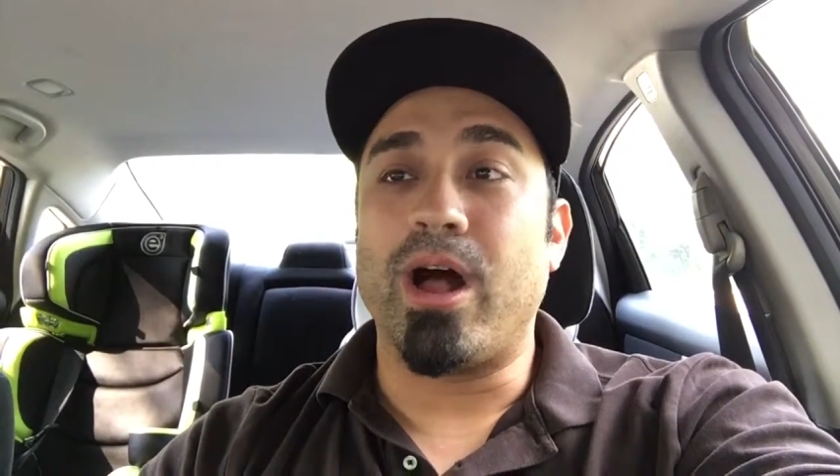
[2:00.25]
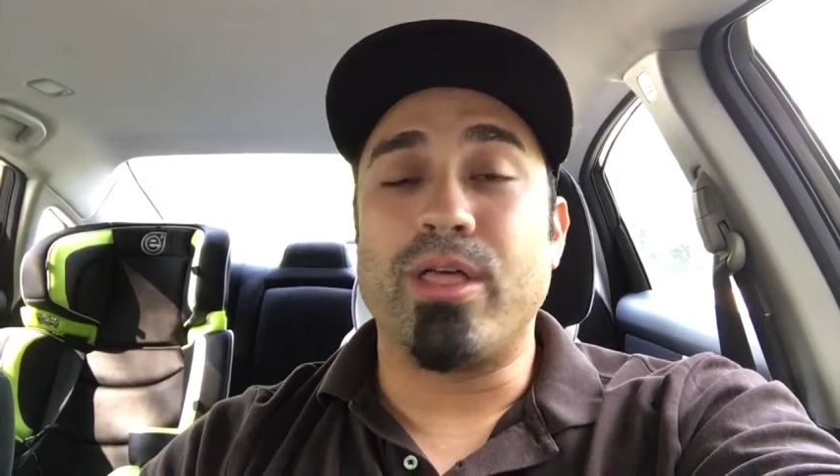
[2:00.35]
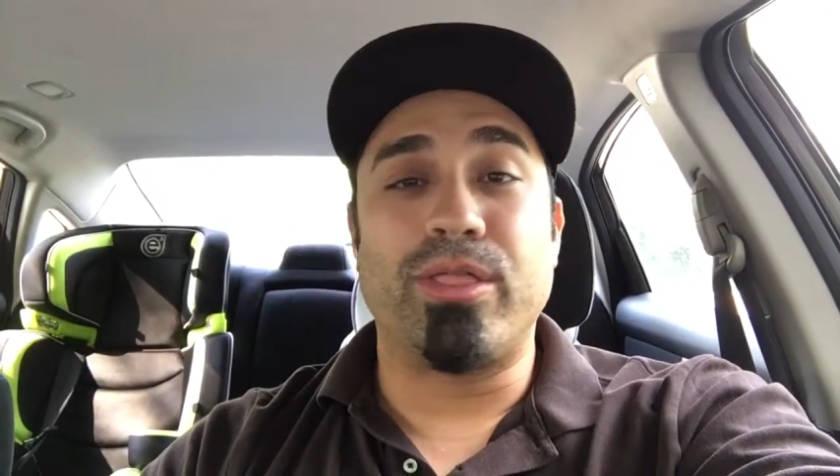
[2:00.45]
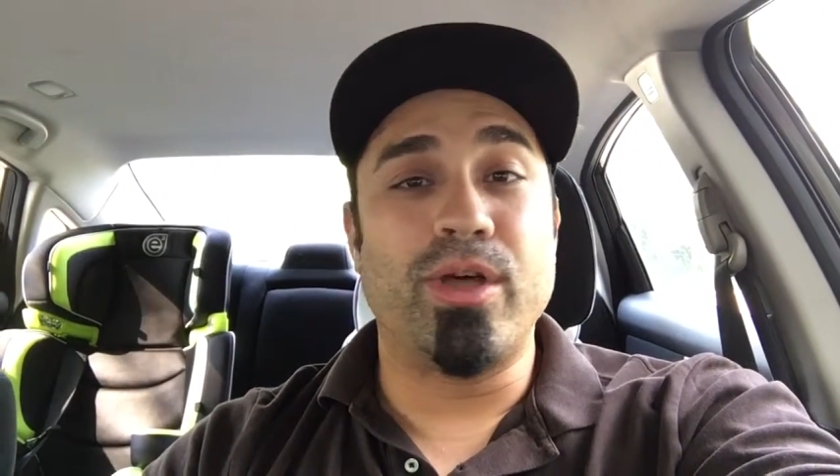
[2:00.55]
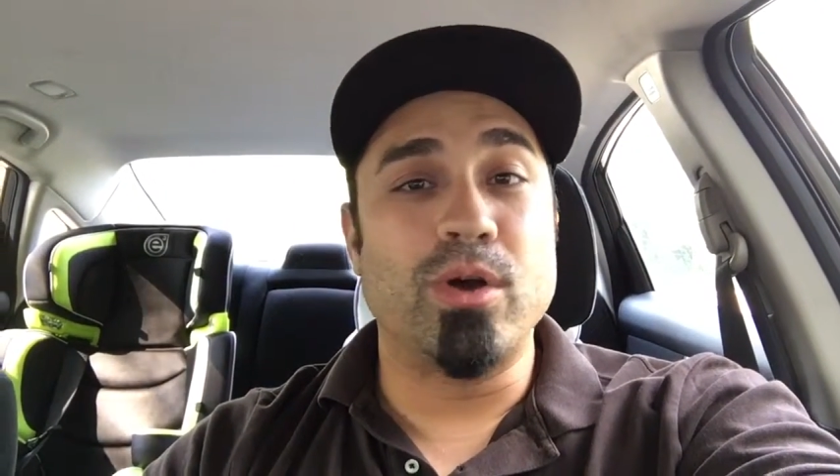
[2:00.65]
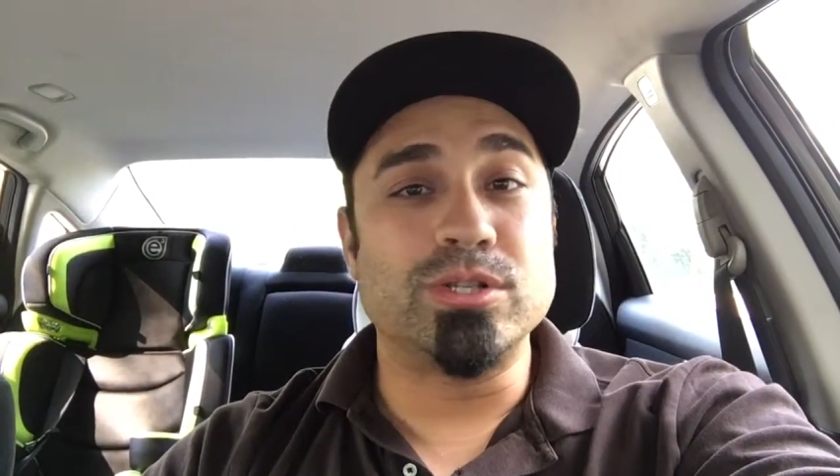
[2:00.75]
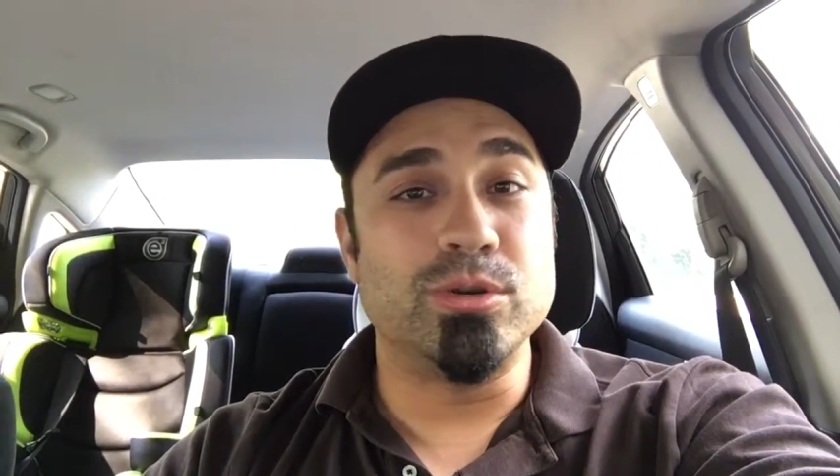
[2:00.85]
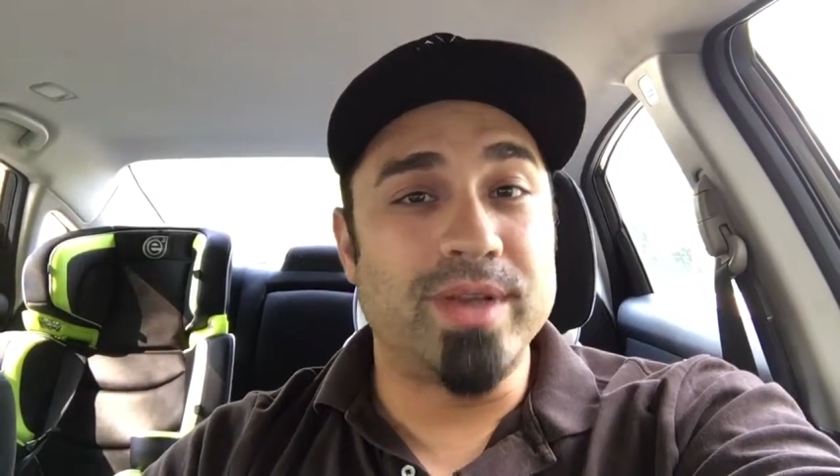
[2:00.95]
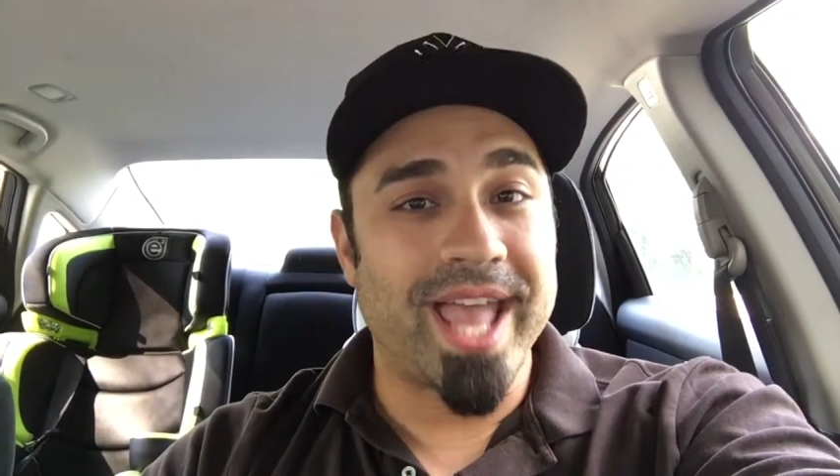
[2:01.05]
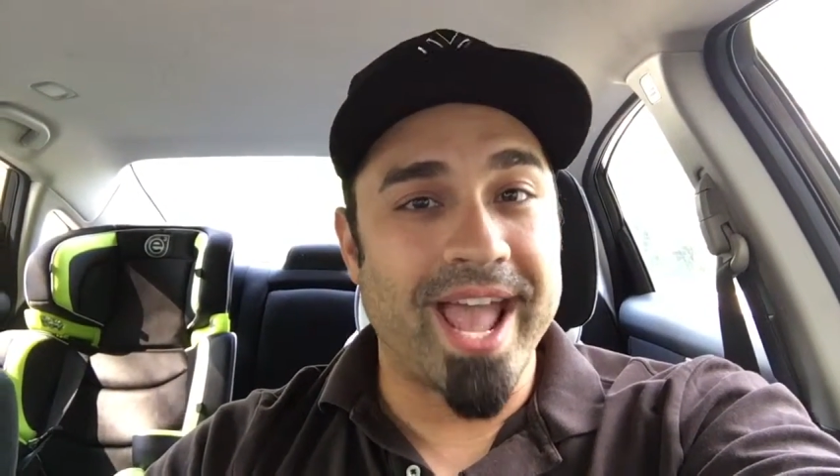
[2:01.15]
Those
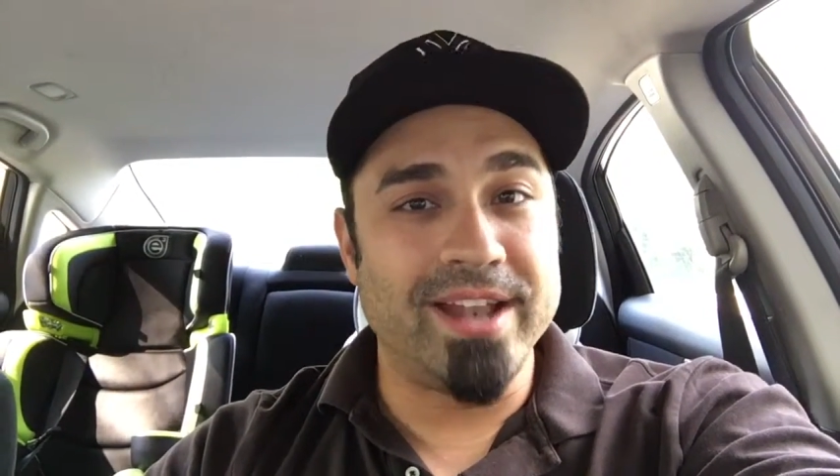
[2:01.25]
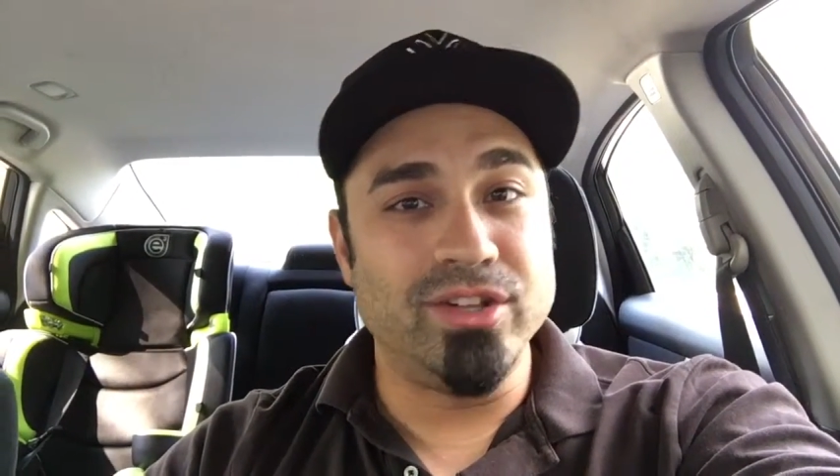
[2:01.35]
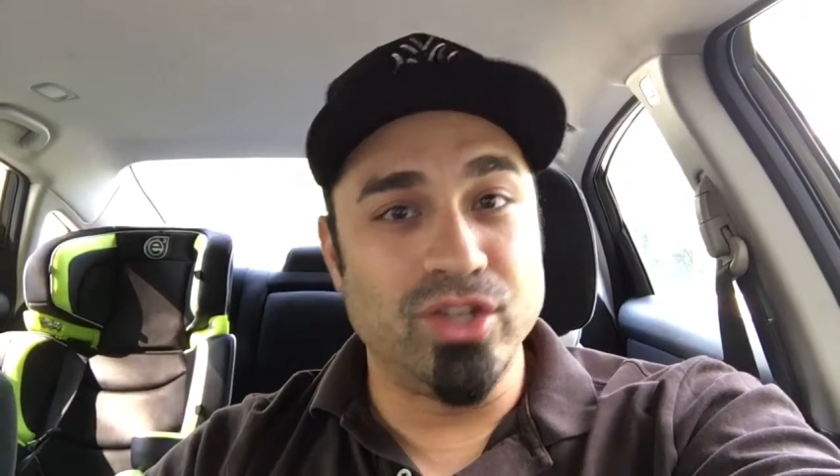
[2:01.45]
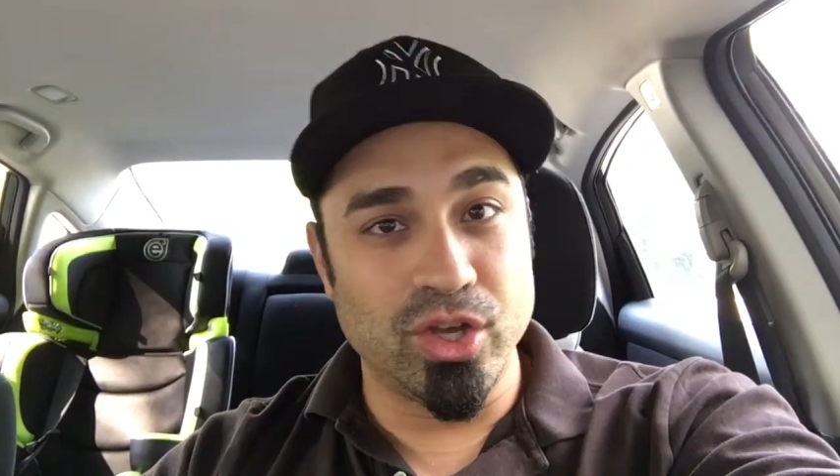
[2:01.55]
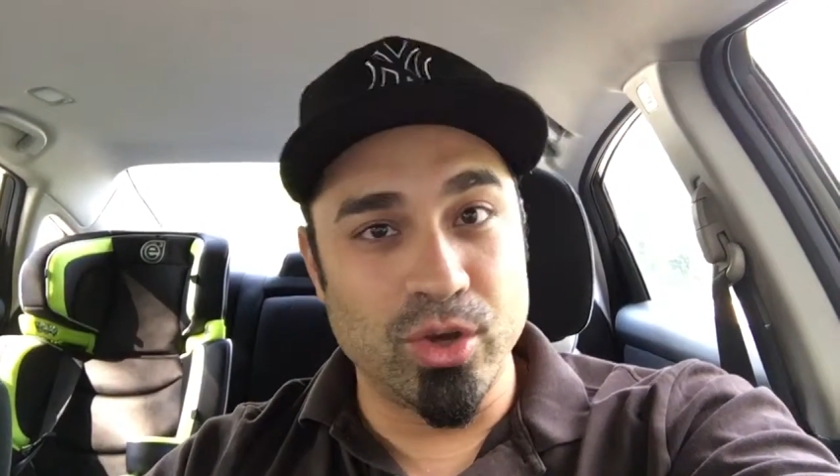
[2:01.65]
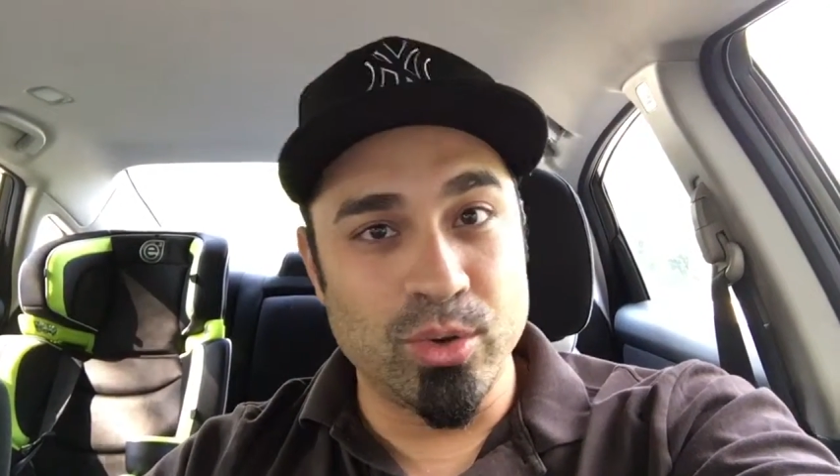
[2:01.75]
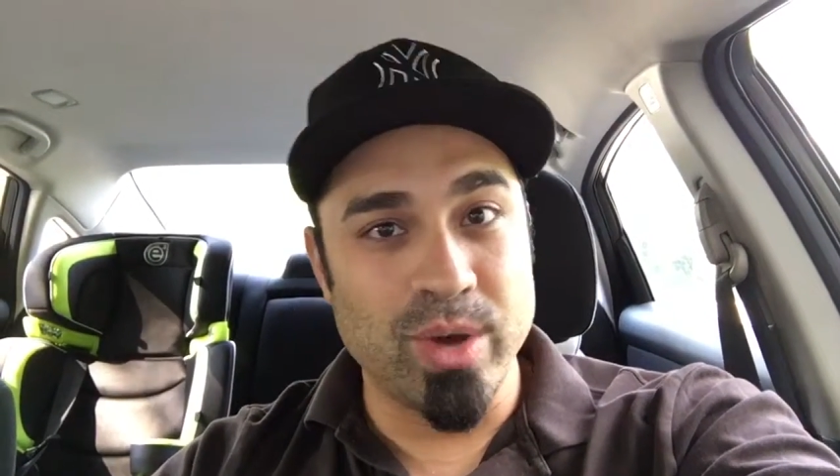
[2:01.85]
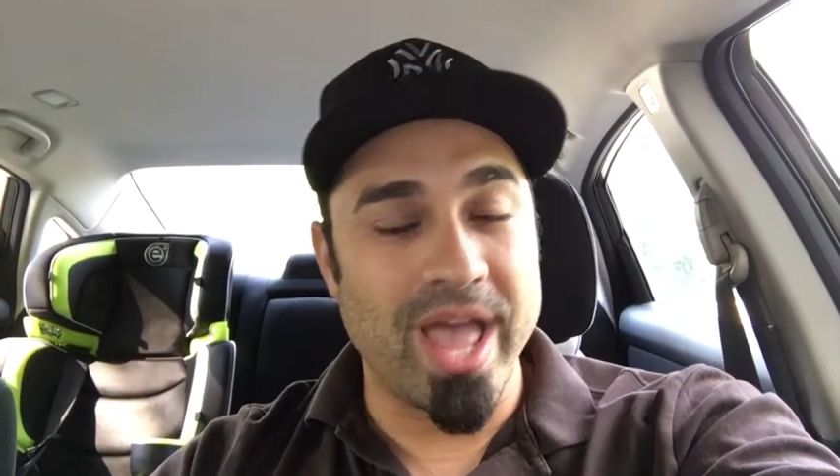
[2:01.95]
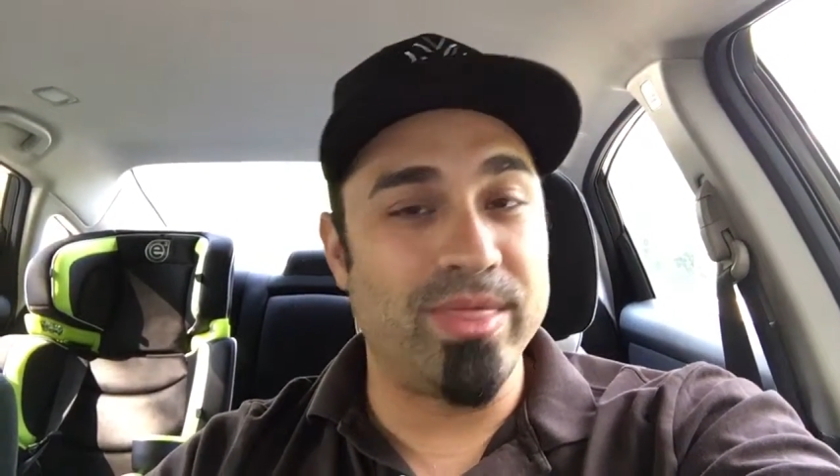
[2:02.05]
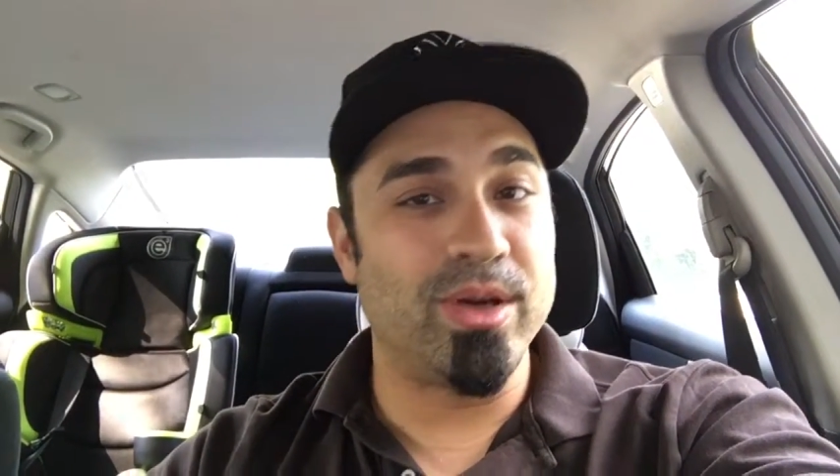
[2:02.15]
who can do
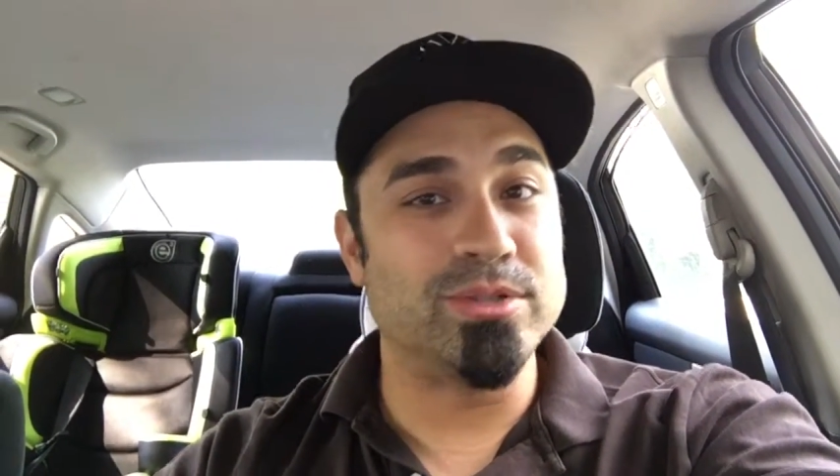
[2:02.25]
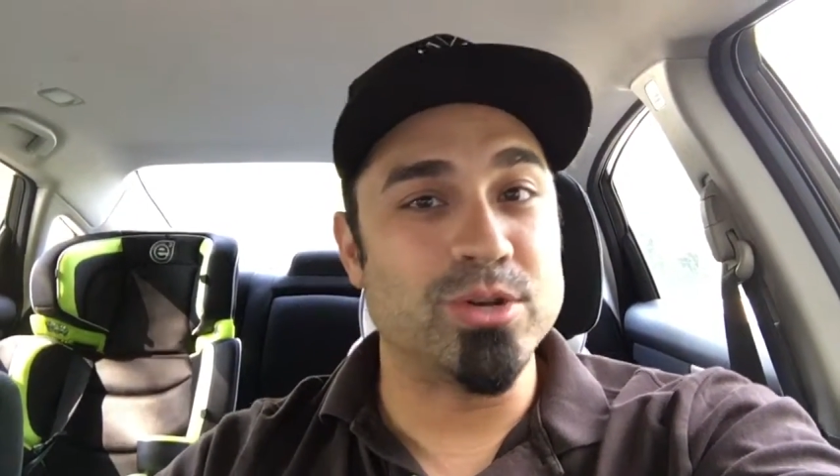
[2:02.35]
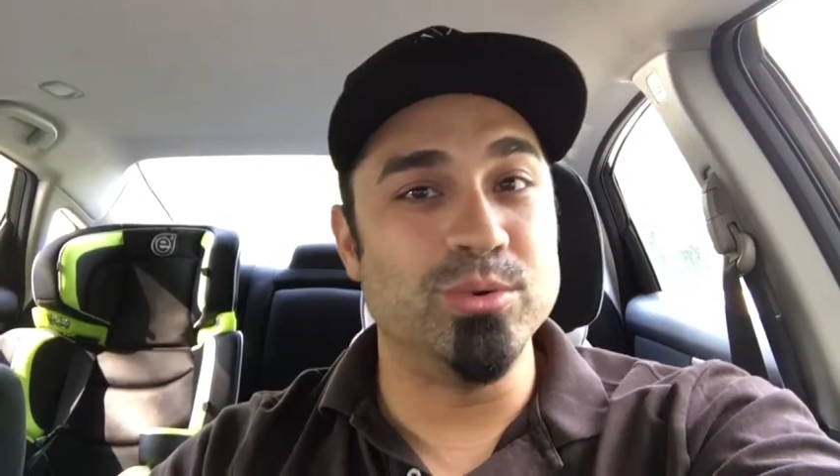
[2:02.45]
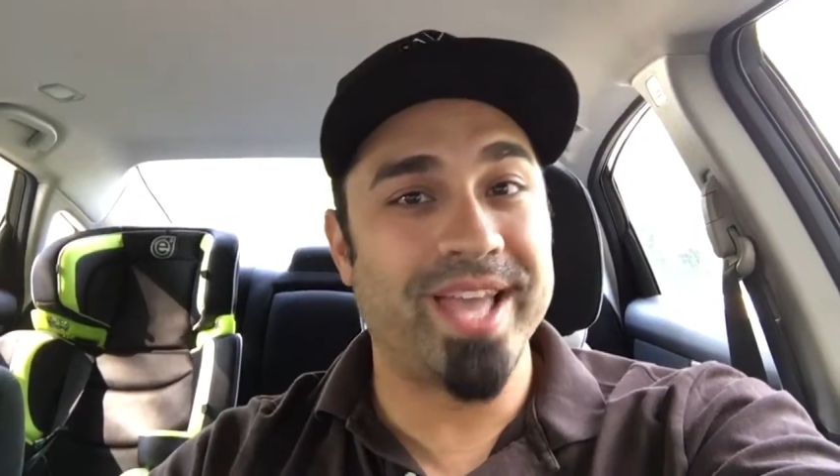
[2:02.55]
and those who